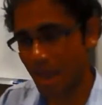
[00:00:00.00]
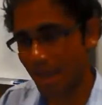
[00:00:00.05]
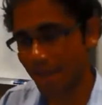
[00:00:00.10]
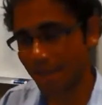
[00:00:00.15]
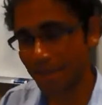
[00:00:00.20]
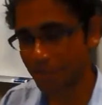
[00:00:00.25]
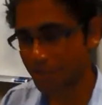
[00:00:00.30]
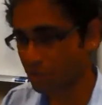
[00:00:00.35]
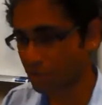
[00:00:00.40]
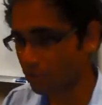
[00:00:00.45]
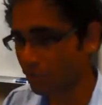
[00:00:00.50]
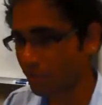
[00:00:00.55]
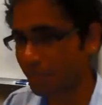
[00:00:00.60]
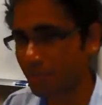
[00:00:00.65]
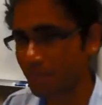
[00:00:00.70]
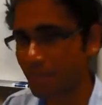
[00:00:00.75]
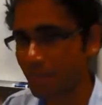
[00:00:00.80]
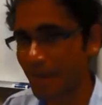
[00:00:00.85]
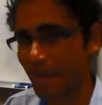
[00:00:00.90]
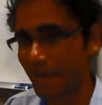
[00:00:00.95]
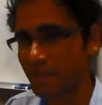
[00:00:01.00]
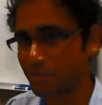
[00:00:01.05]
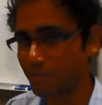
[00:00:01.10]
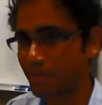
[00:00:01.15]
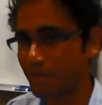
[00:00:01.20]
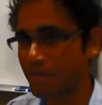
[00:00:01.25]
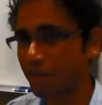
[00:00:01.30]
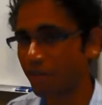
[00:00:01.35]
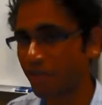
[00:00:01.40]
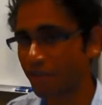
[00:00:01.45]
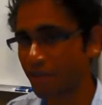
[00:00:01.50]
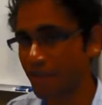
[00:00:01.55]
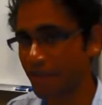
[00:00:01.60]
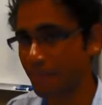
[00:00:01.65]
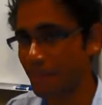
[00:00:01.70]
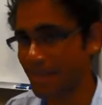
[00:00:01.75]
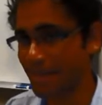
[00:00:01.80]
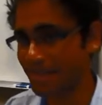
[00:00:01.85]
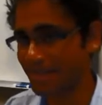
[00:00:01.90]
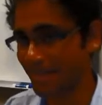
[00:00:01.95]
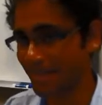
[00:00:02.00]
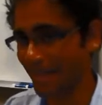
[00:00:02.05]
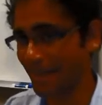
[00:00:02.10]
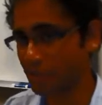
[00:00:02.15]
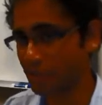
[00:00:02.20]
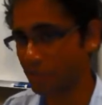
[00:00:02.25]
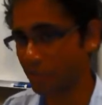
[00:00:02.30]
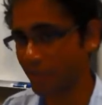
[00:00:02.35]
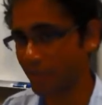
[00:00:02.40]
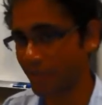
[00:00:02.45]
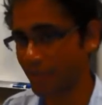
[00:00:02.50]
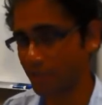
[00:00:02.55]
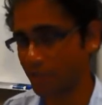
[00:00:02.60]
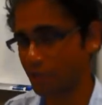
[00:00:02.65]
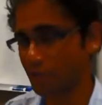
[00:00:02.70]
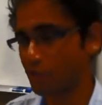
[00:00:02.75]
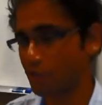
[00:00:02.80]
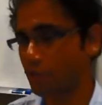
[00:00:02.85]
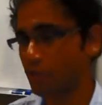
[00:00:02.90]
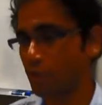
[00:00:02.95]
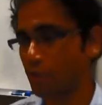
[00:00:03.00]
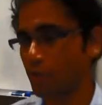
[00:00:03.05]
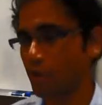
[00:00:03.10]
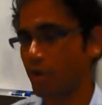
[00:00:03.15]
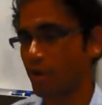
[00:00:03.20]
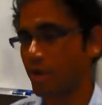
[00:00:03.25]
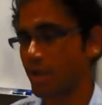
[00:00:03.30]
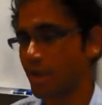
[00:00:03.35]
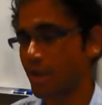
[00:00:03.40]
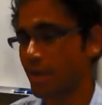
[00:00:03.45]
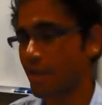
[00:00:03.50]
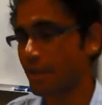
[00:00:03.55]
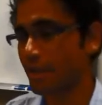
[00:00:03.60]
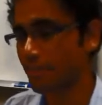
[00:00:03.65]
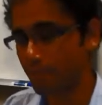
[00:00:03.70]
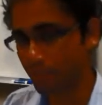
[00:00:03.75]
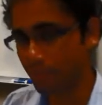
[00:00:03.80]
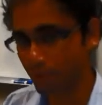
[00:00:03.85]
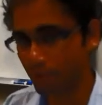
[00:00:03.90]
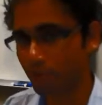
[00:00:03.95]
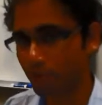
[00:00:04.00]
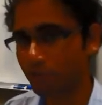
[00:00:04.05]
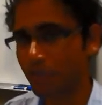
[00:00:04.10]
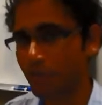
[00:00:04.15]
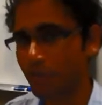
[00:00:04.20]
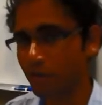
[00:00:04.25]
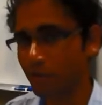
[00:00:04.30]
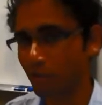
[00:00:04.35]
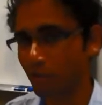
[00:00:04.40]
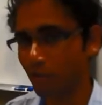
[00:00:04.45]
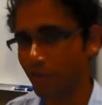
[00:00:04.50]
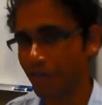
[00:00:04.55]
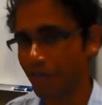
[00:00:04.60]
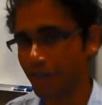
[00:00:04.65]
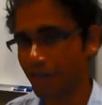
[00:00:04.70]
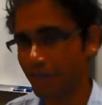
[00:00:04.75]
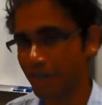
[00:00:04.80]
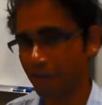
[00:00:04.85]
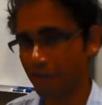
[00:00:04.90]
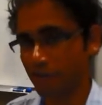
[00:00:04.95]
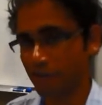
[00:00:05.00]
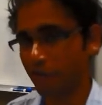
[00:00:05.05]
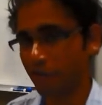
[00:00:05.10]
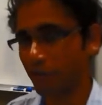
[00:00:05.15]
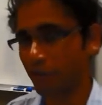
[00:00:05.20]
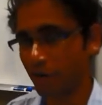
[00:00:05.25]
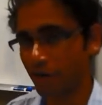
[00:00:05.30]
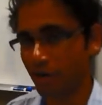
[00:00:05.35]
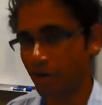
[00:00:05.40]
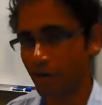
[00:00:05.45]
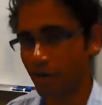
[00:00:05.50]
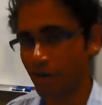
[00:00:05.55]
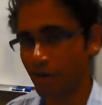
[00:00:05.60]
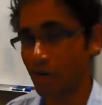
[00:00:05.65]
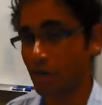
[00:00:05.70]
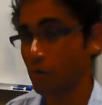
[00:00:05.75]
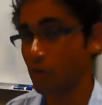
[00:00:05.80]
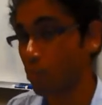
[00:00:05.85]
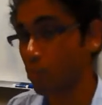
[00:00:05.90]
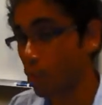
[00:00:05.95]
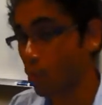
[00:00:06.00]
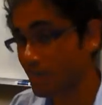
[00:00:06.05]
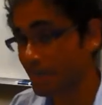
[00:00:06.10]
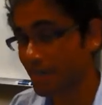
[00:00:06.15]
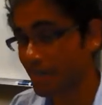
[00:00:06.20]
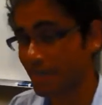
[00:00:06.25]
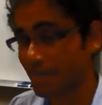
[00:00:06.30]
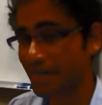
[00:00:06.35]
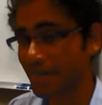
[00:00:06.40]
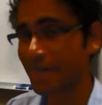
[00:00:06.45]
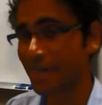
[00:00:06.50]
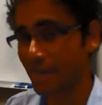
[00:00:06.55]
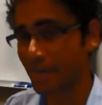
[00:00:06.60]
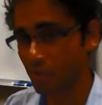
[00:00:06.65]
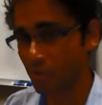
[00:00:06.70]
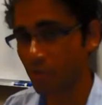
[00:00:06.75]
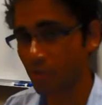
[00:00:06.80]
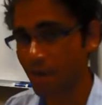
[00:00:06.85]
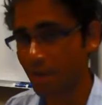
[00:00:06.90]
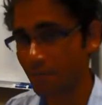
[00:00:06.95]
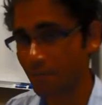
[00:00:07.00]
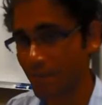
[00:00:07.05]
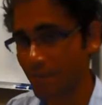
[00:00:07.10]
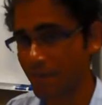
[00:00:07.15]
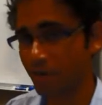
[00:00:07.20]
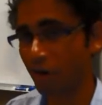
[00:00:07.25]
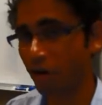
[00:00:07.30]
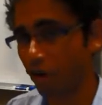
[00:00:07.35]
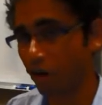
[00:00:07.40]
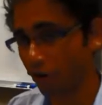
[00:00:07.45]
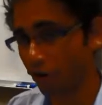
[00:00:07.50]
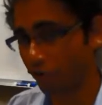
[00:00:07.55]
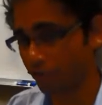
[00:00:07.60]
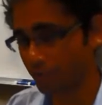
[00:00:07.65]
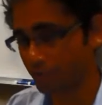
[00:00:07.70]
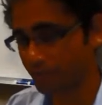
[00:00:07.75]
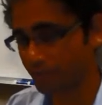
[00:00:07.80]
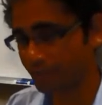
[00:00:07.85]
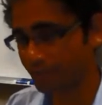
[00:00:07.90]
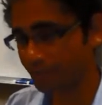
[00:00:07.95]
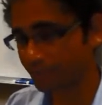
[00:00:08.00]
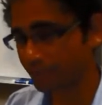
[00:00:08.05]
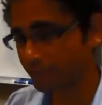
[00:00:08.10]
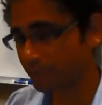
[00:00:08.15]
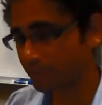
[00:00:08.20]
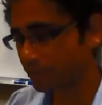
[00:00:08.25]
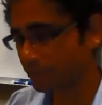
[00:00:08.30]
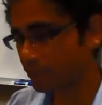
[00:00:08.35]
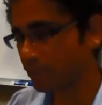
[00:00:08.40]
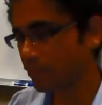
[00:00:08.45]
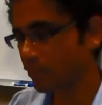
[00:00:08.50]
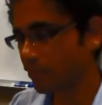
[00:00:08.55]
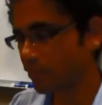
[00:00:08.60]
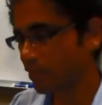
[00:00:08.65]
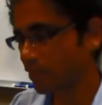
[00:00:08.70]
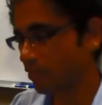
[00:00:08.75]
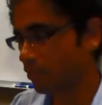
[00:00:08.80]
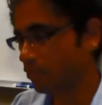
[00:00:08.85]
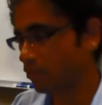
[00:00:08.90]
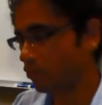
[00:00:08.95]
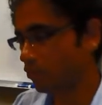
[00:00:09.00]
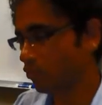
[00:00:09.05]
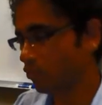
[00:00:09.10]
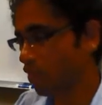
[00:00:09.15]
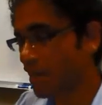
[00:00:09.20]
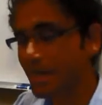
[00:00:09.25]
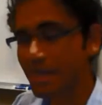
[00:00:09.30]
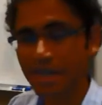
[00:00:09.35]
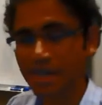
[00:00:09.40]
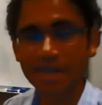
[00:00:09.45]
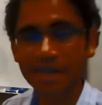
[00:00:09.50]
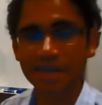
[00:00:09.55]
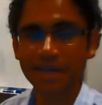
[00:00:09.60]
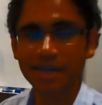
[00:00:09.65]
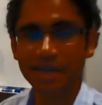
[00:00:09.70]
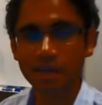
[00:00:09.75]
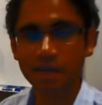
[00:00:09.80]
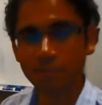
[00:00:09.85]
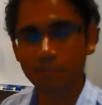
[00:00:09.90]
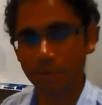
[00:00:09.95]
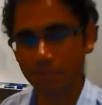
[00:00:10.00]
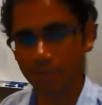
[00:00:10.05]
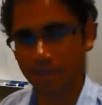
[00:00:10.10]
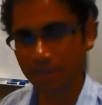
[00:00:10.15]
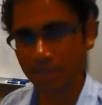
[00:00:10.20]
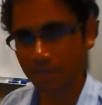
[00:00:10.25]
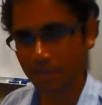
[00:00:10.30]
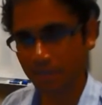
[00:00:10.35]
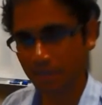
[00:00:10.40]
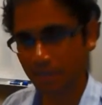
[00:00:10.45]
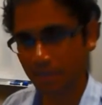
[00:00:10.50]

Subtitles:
I cajoled the management of He by Sanctuary to improve their quality for a quantity requirement of 1 container per month.